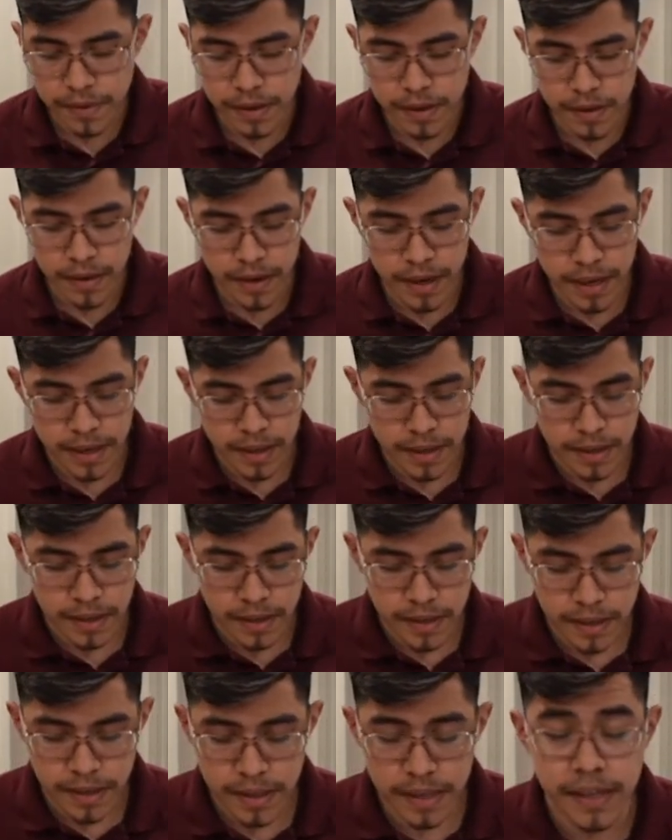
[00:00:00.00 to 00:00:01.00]
Alright,
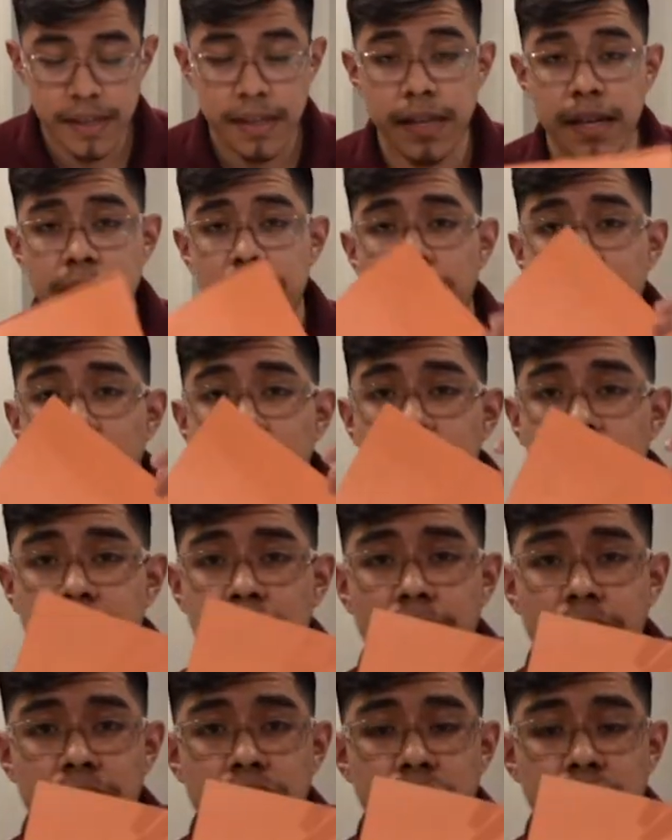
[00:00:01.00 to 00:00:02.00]
see?
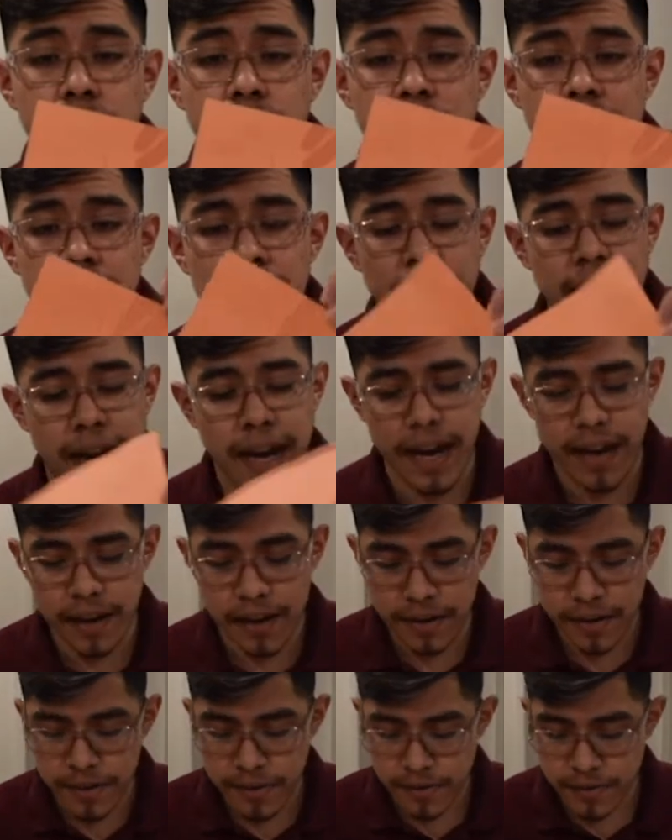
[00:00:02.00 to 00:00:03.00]
That's one hand.
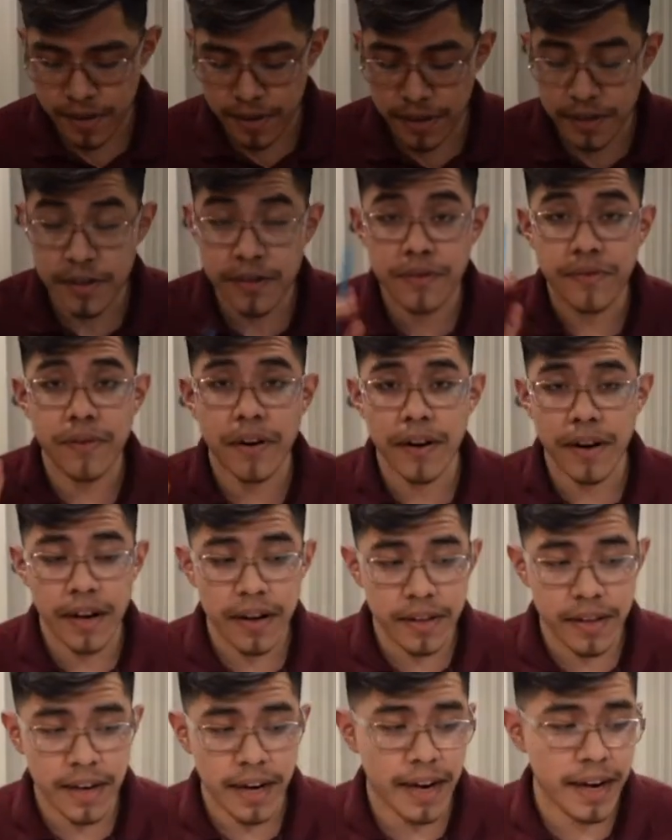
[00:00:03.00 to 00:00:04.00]
We're going to do our
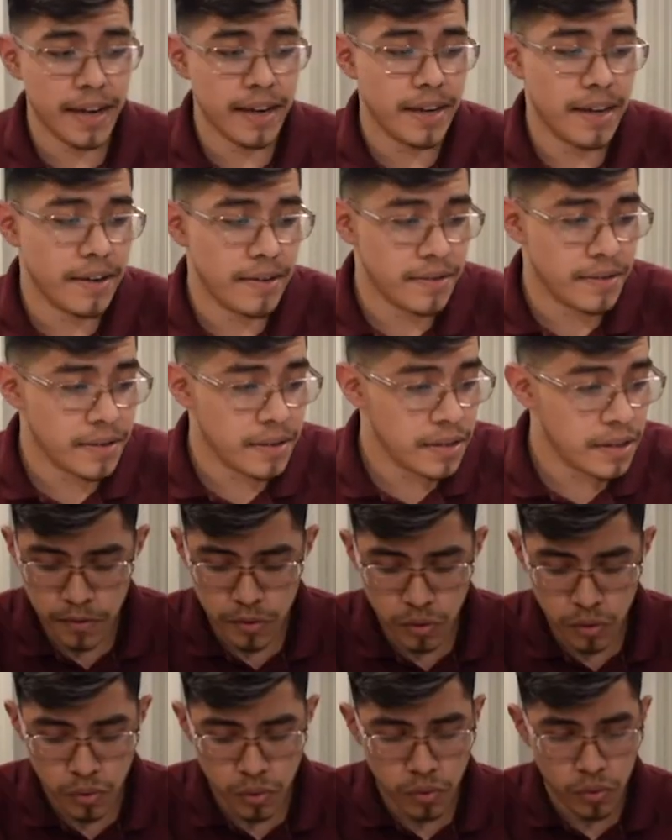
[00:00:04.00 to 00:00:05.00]
other hand now.
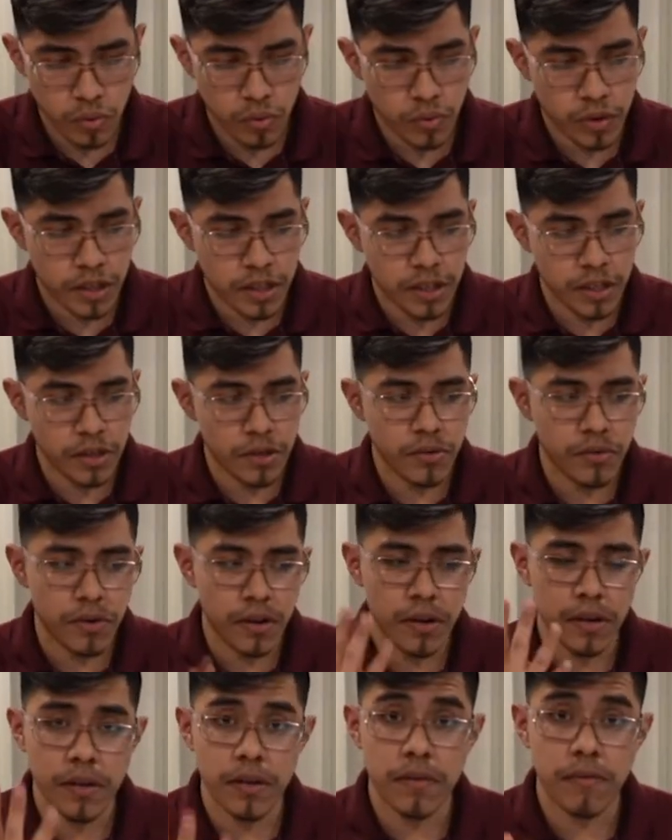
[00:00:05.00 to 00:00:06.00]
We're going to do our
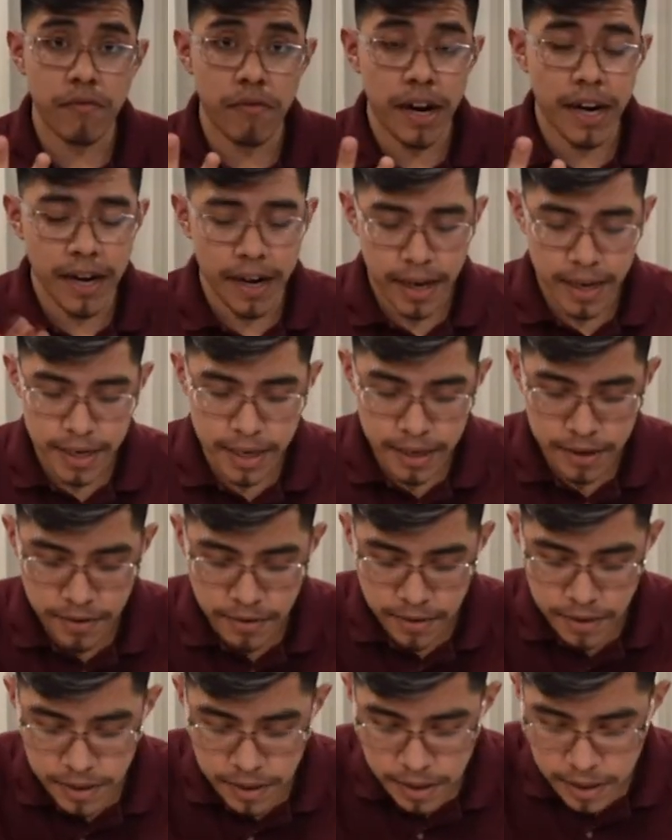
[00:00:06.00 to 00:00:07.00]
right hand
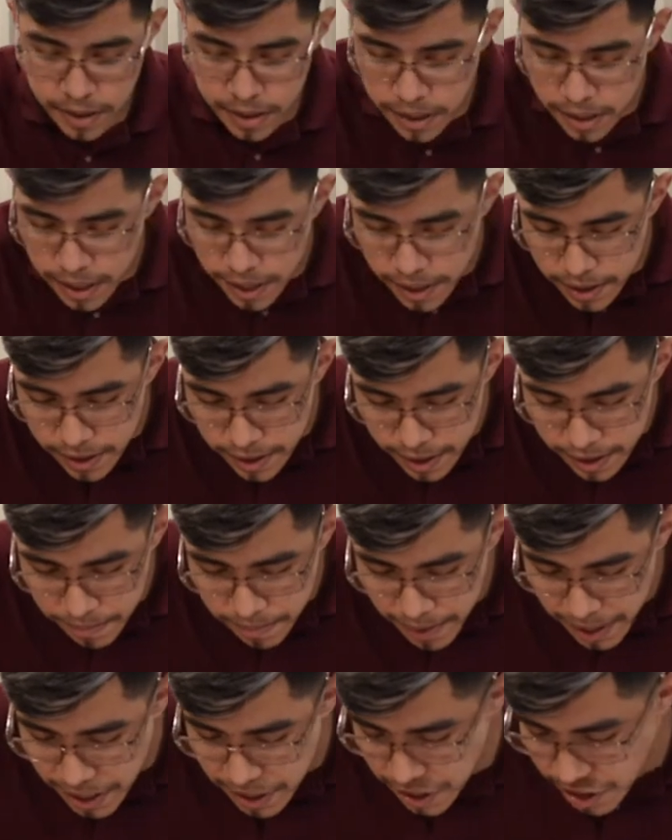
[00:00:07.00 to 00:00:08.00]
now. I'm going to
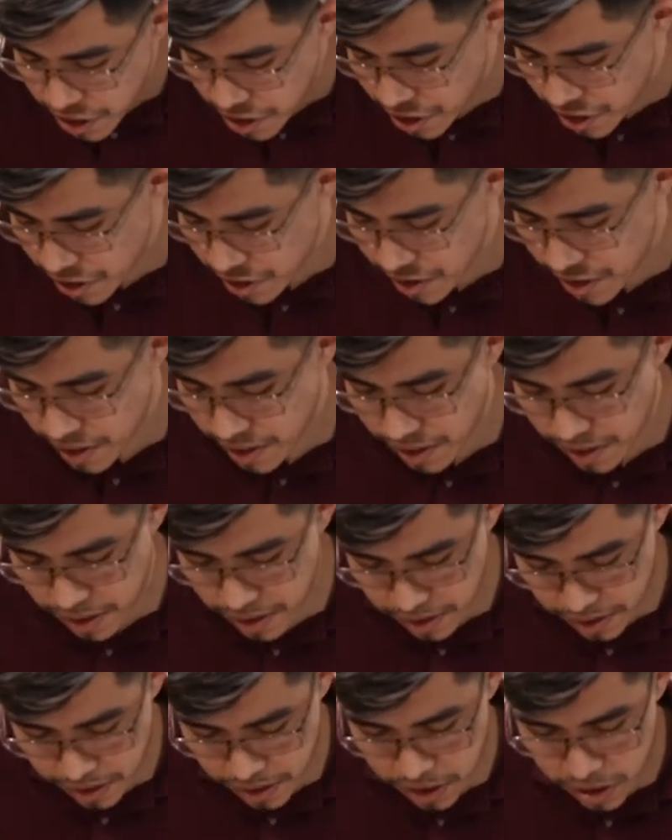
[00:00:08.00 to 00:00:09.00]
make sure it
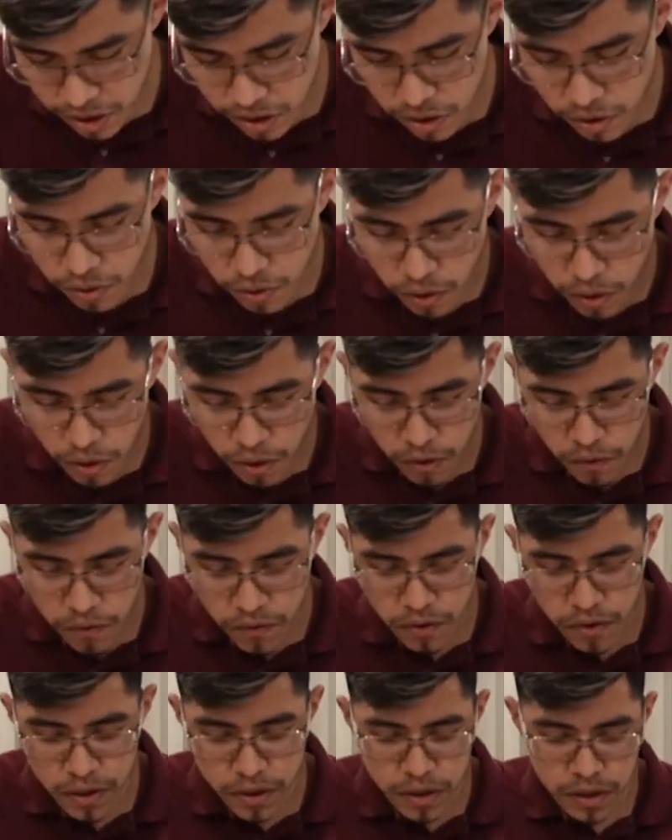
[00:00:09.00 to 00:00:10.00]
doesn't go
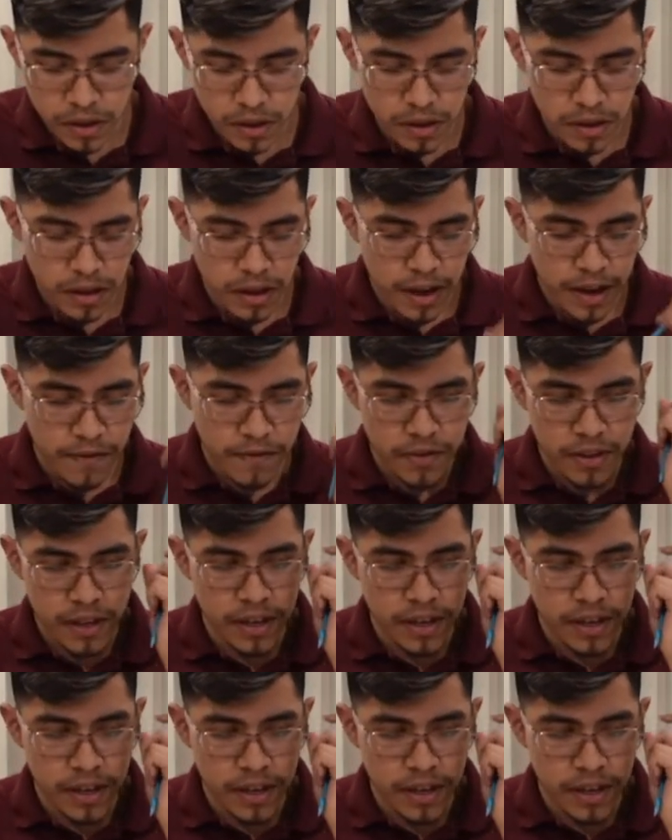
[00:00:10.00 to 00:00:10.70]
over the left.